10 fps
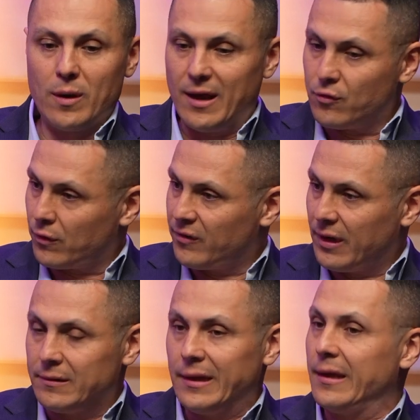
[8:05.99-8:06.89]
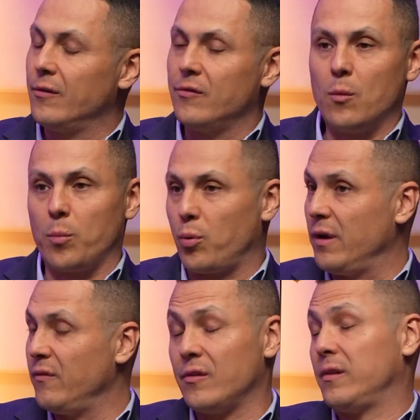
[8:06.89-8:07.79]
interesting leads that were
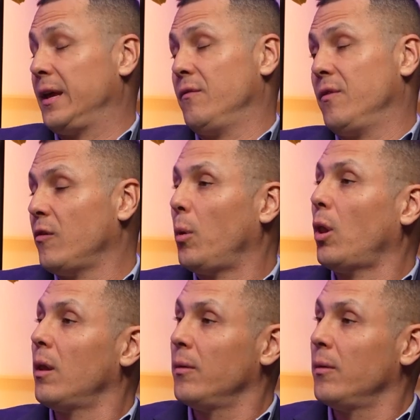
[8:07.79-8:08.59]
previously invisible.